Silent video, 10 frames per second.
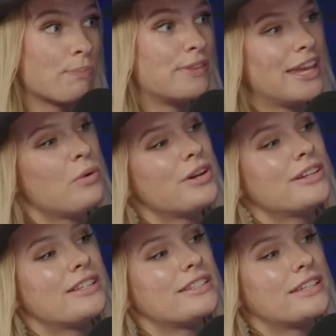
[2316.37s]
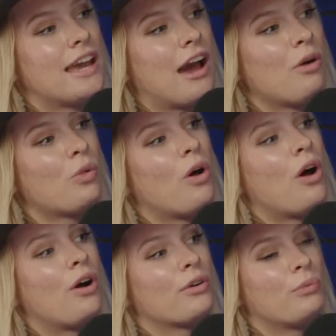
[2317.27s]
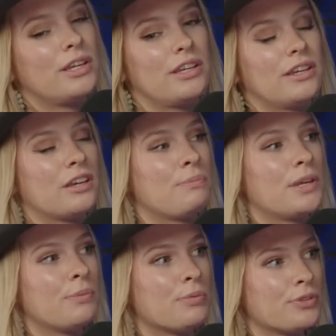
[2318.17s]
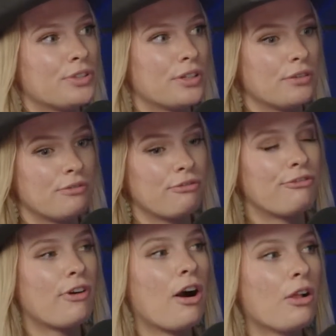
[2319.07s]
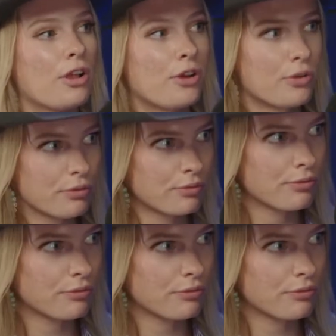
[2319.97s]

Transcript: But they wanted to see how long we could get people to follow